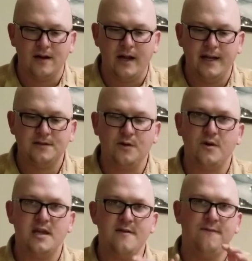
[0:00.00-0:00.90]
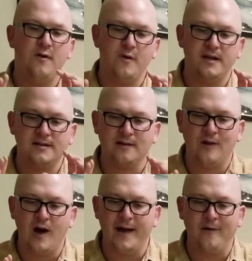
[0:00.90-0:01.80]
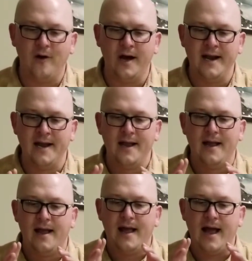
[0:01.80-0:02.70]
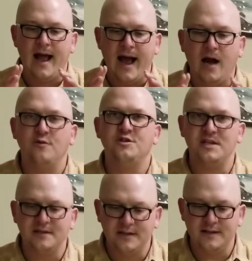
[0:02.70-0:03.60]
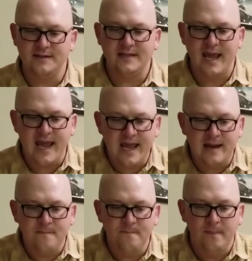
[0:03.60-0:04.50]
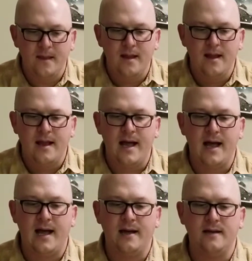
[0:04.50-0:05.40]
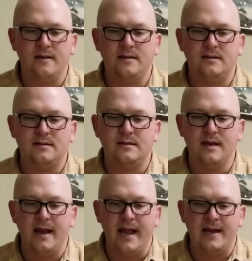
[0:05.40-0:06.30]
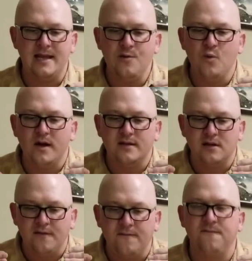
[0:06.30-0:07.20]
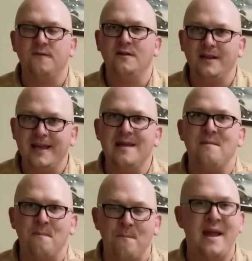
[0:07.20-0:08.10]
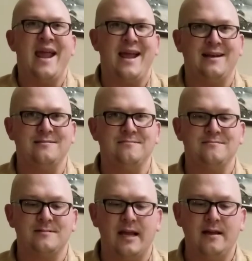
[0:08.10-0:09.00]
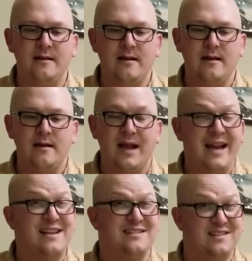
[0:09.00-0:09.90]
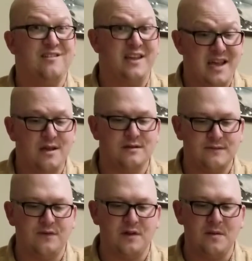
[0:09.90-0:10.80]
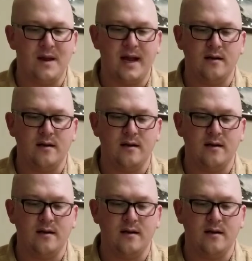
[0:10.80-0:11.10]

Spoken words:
And so he focused a lot on how Jesus came, and he was fully man, okay? And he still is fully man.